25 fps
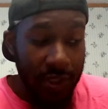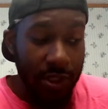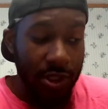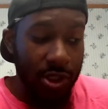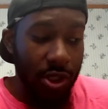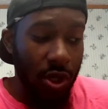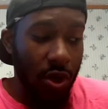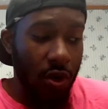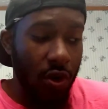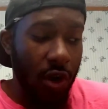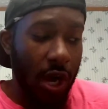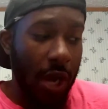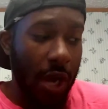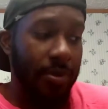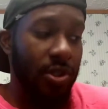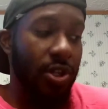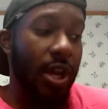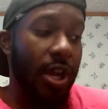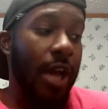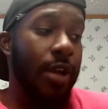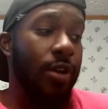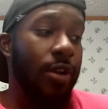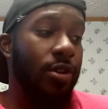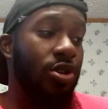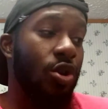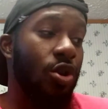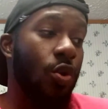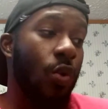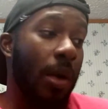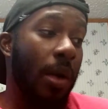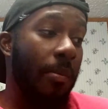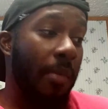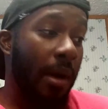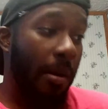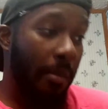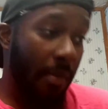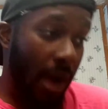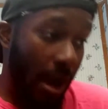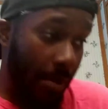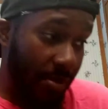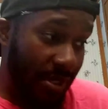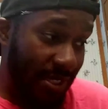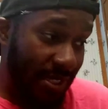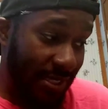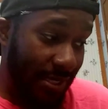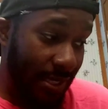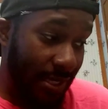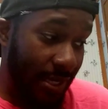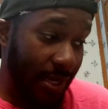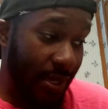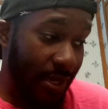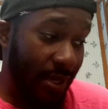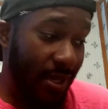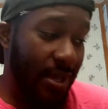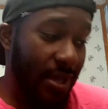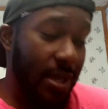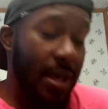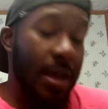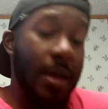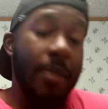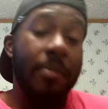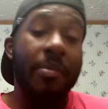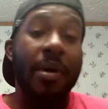So I'm trying to do what my mama said,